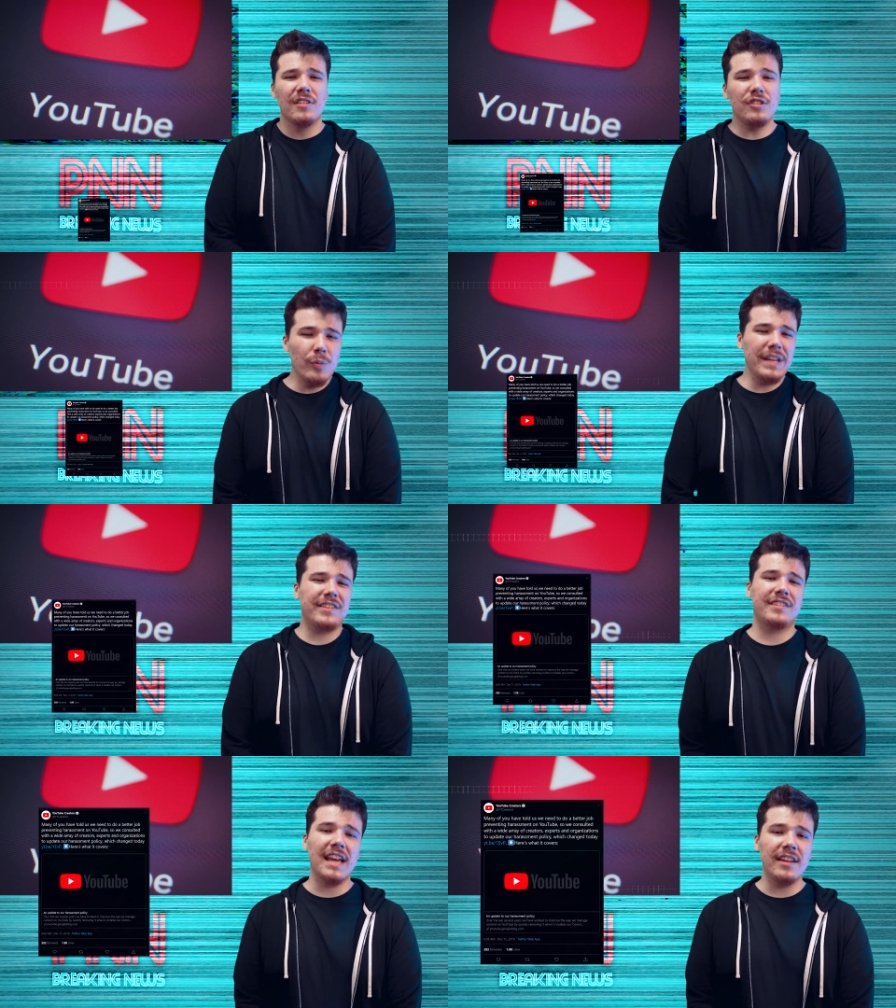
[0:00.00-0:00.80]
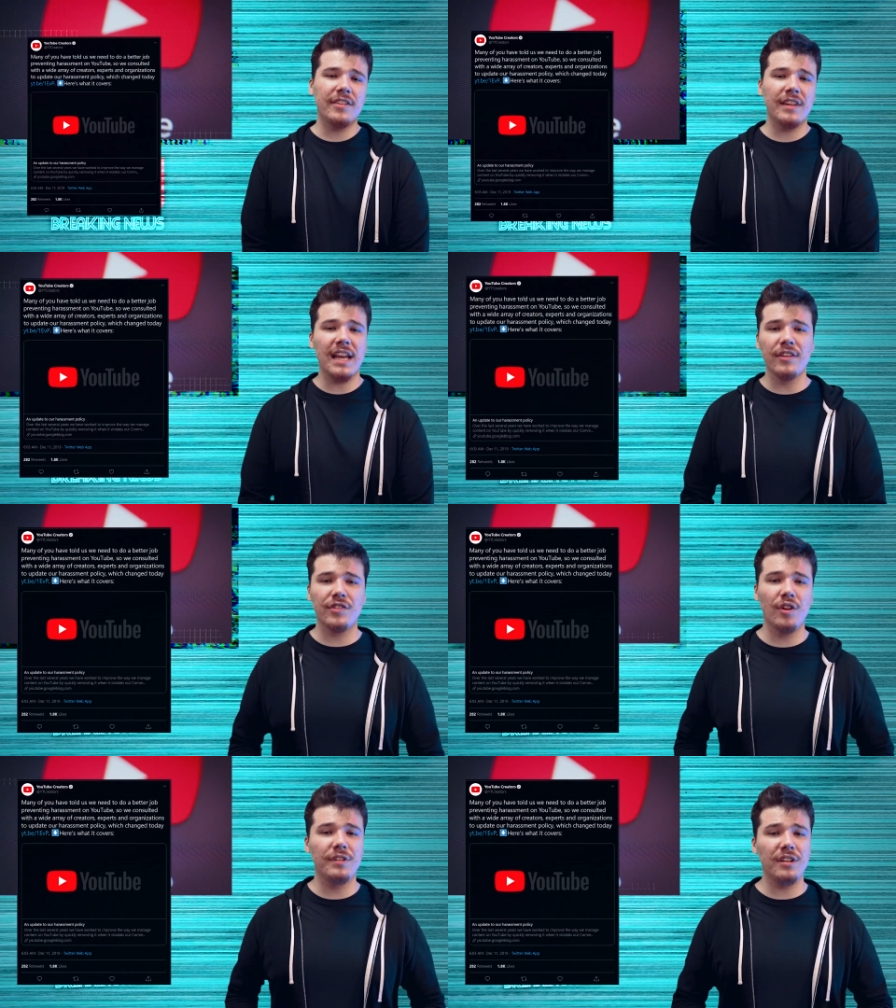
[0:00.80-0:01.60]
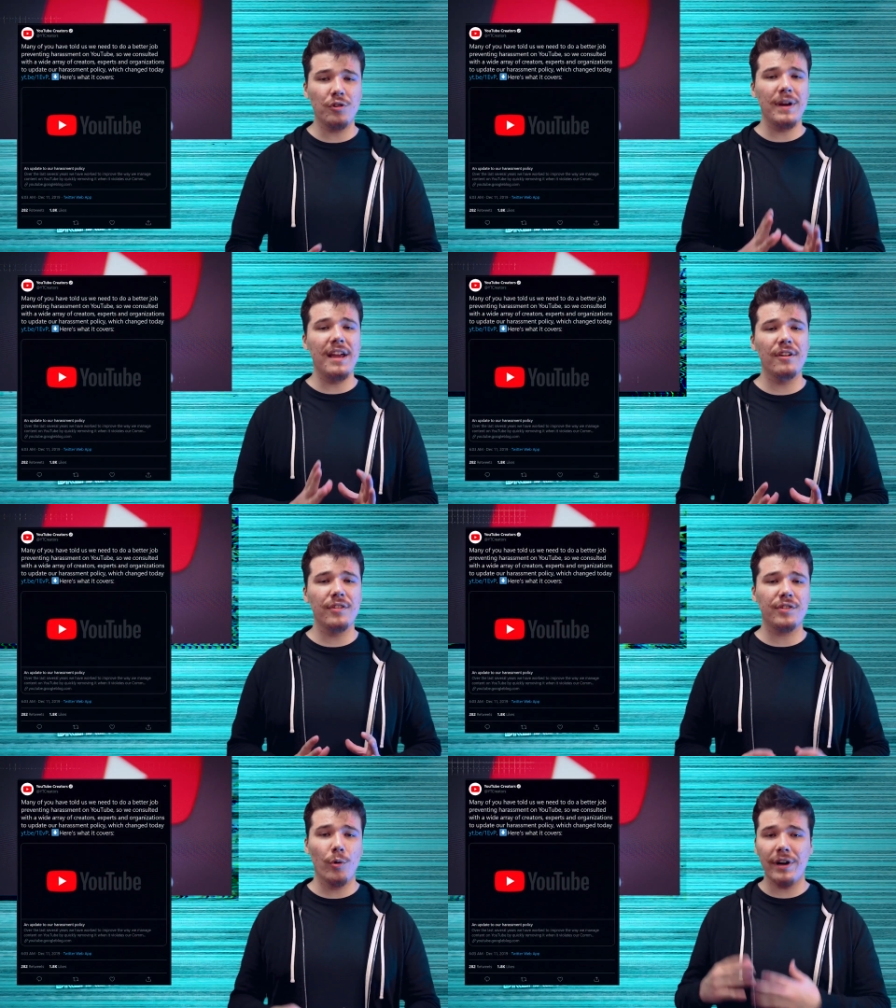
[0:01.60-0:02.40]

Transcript: The tweet states they consulted creators,